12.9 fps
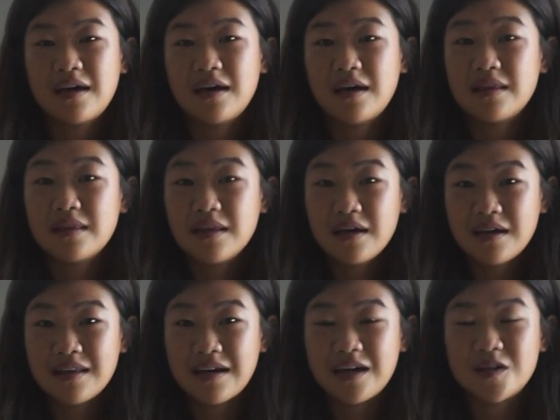and
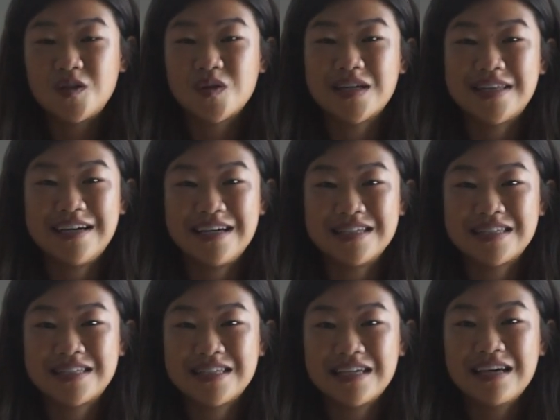then I took a
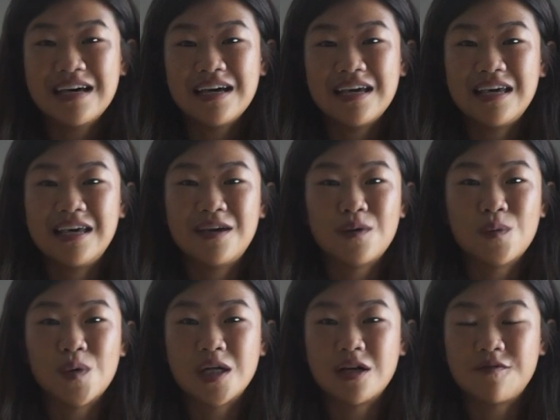test in
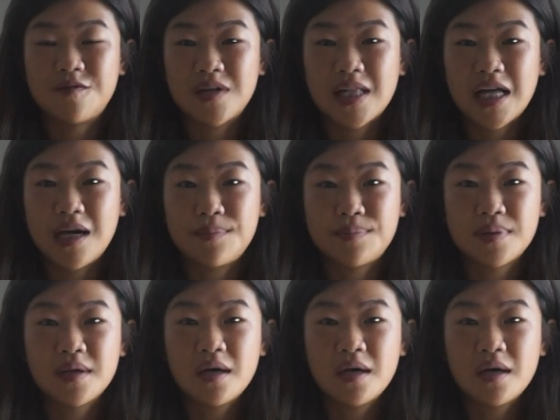one of the labs